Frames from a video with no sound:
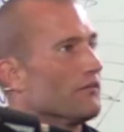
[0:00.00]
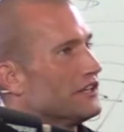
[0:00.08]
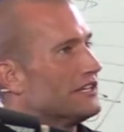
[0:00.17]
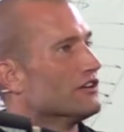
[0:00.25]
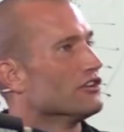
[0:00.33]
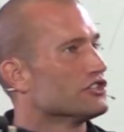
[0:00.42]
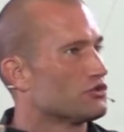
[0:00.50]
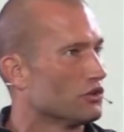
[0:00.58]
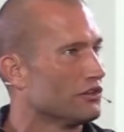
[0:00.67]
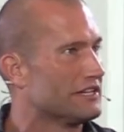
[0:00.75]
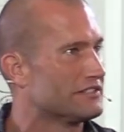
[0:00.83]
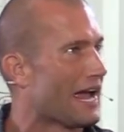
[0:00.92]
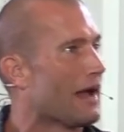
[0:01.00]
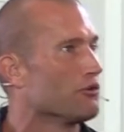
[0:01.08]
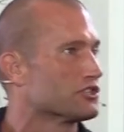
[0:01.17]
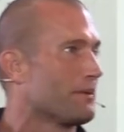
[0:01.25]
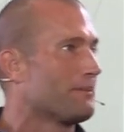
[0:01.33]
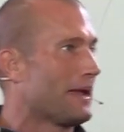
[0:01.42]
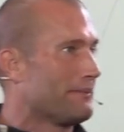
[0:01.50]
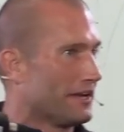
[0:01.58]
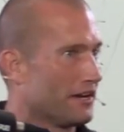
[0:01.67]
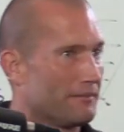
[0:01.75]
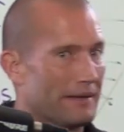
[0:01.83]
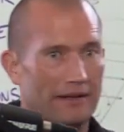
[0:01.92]
The deal is really easy. Hey, what's my payment
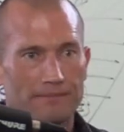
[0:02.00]
gonna be?